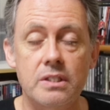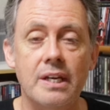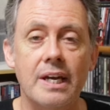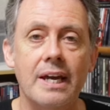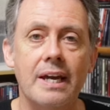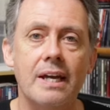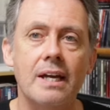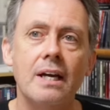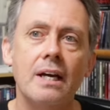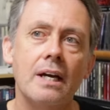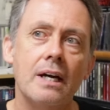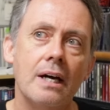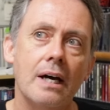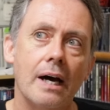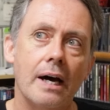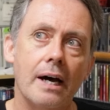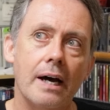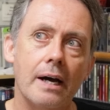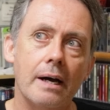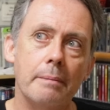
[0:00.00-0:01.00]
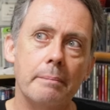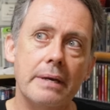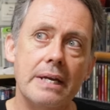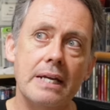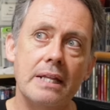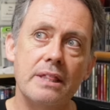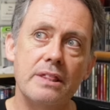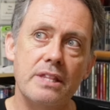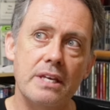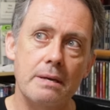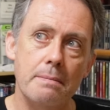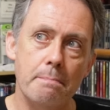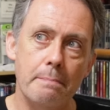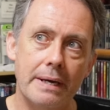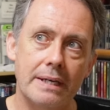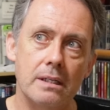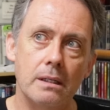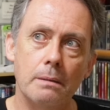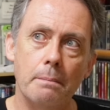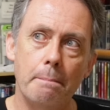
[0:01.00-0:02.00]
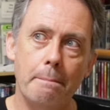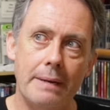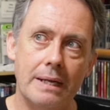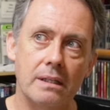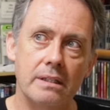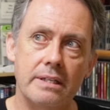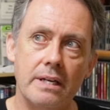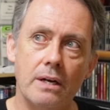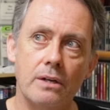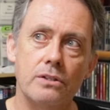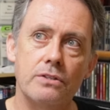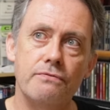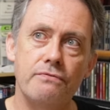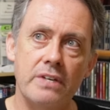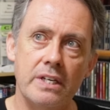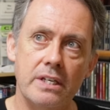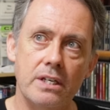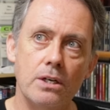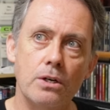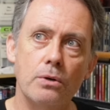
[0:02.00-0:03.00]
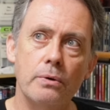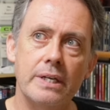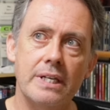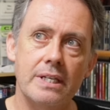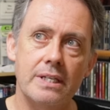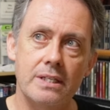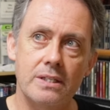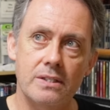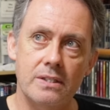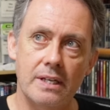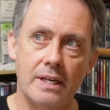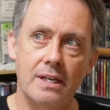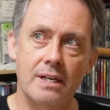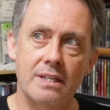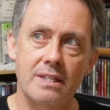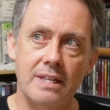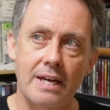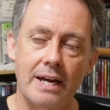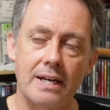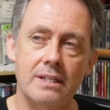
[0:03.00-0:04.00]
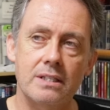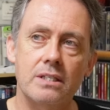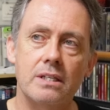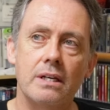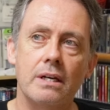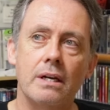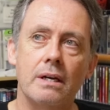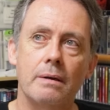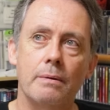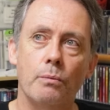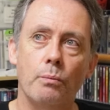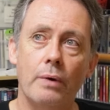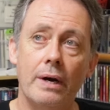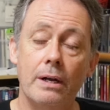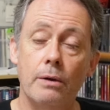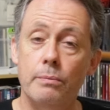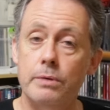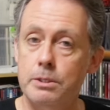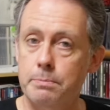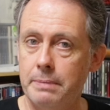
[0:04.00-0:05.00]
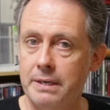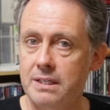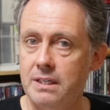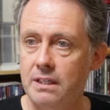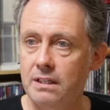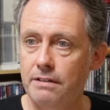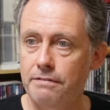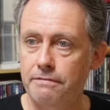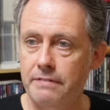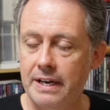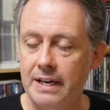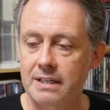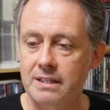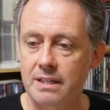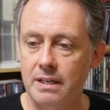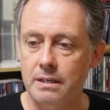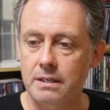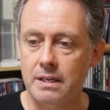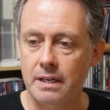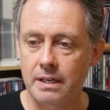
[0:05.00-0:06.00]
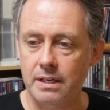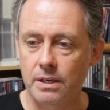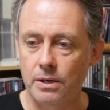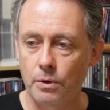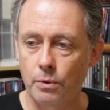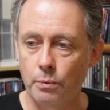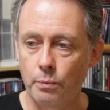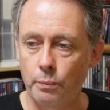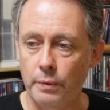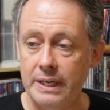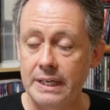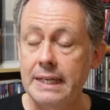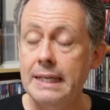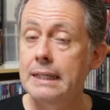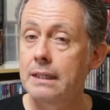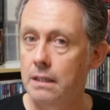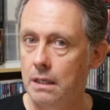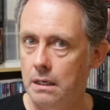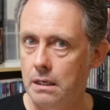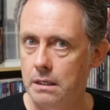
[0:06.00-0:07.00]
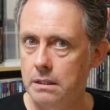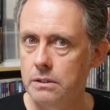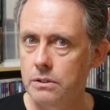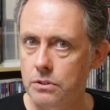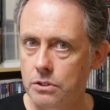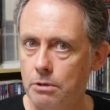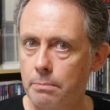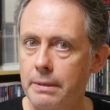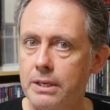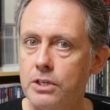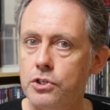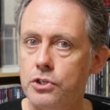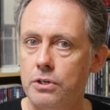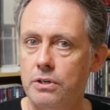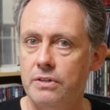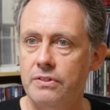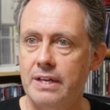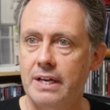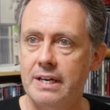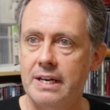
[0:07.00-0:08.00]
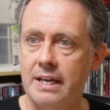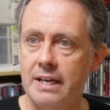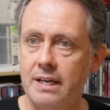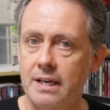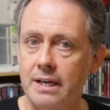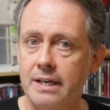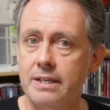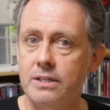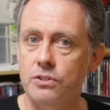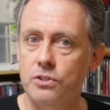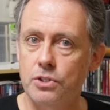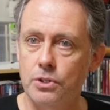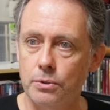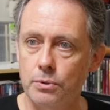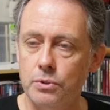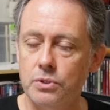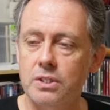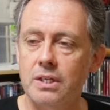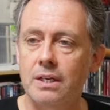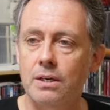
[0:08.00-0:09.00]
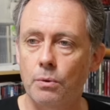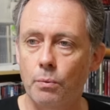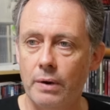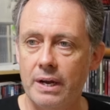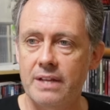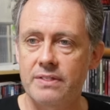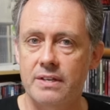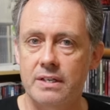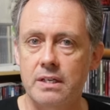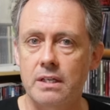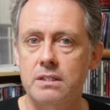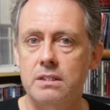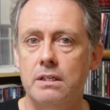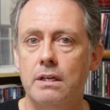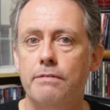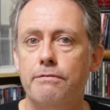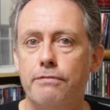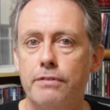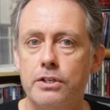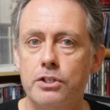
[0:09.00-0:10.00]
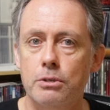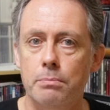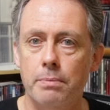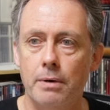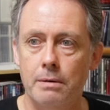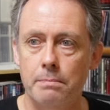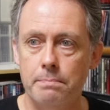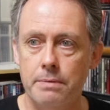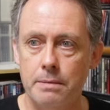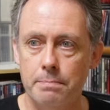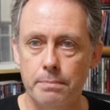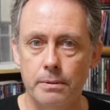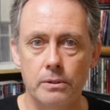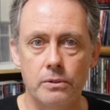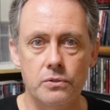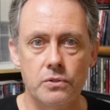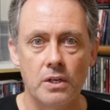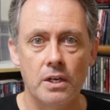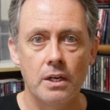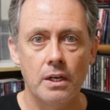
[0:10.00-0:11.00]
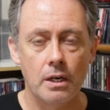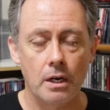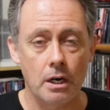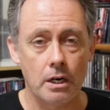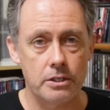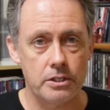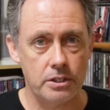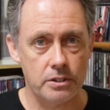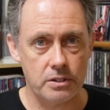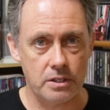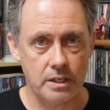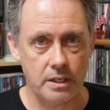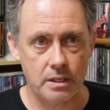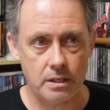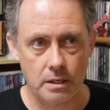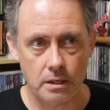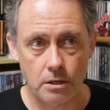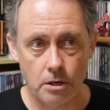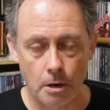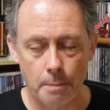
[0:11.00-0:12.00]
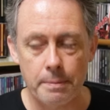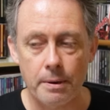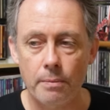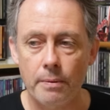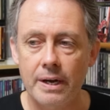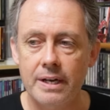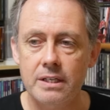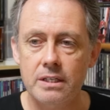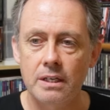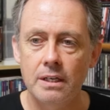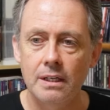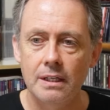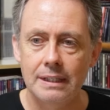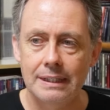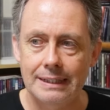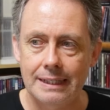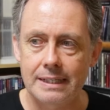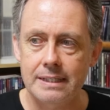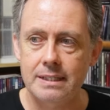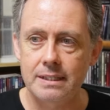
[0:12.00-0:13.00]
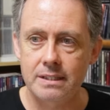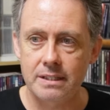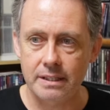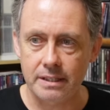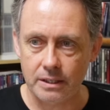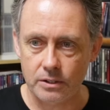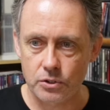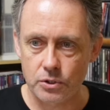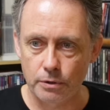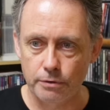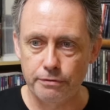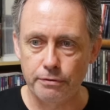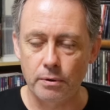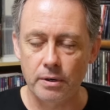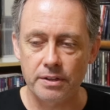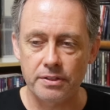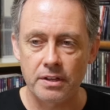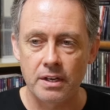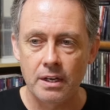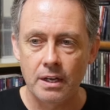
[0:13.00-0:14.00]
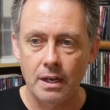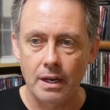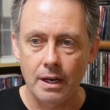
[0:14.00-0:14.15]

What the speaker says: say. In the Metal Meltdown video, he said that while respecting the fact that, you know, we need laws to make sure that AI is used in a way that doesn't infringe upon people's artistic copyright, licensing, and so forth,